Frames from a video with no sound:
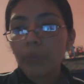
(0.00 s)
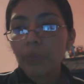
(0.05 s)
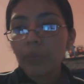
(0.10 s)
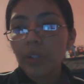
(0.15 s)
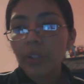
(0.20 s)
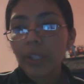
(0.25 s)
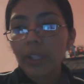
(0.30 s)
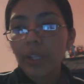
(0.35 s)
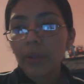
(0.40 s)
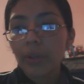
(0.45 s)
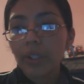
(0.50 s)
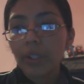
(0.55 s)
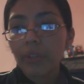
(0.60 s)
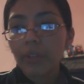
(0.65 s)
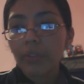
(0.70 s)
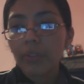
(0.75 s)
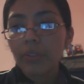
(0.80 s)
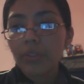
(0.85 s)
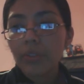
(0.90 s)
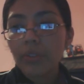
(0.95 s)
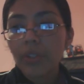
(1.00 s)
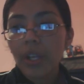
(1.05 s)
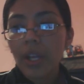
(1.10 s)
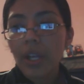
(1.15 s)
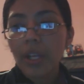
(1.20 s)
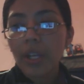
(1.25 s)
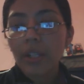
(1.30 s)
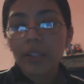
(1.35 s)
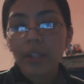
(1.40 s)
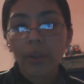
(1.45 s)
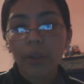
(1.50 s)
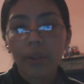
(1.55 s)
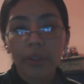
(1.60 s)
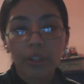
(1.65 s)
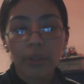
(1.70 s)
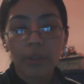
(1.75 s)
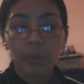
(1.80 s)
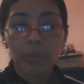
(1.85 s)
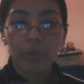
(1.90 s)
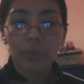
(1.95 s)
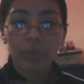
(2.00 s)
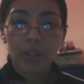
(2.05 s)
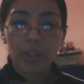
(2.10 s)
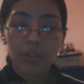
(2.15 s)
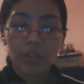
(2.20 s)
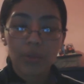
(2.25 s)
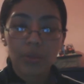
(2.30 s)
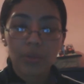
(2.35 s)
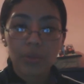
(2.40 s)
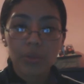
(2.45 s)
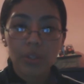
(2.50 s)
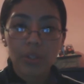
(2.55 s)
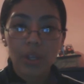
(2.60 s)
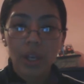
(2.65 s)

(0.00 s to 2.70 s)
the caregivers, and healthcare professionals.